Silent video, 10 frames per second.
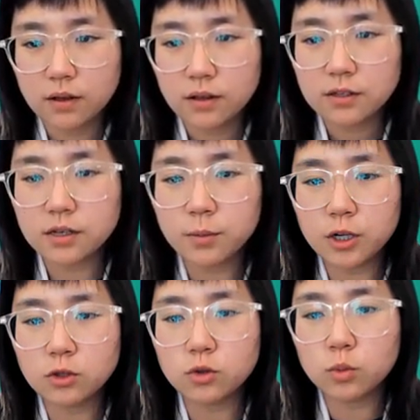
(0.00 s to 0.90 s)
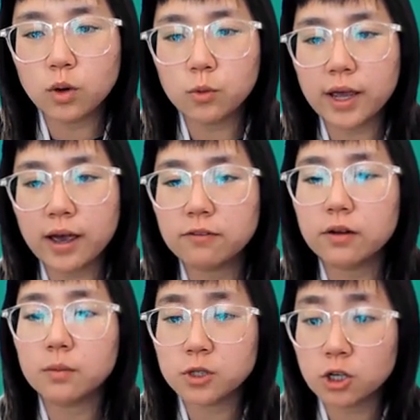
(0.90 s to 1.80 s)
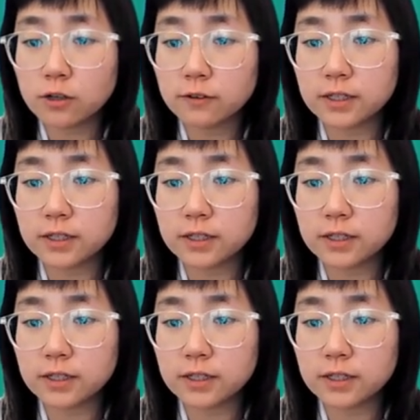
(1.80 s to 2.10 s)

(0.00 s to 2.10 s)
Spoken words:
Similar to what we have observed